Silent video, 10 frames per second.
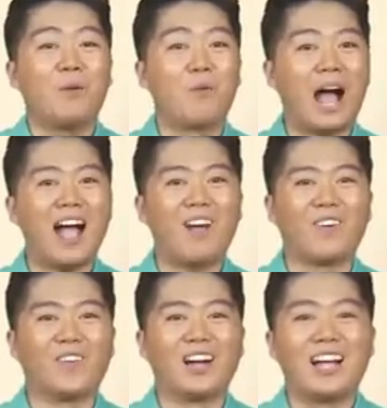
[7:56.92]

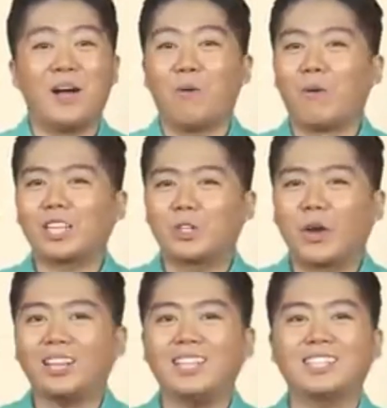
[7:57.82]
Wow! What
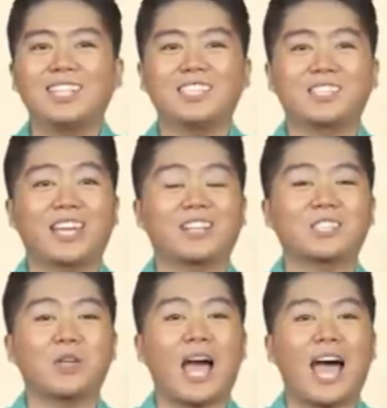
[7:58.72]
great listening
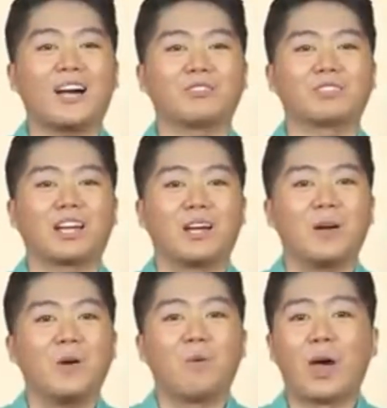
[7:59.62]
skills you have!
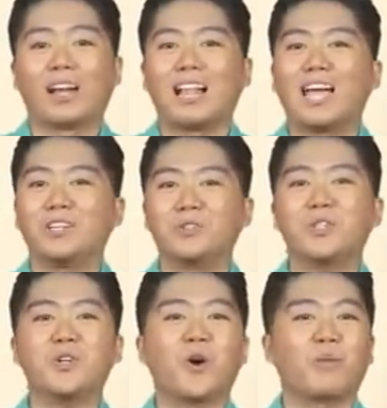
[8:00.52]
Well, I knew you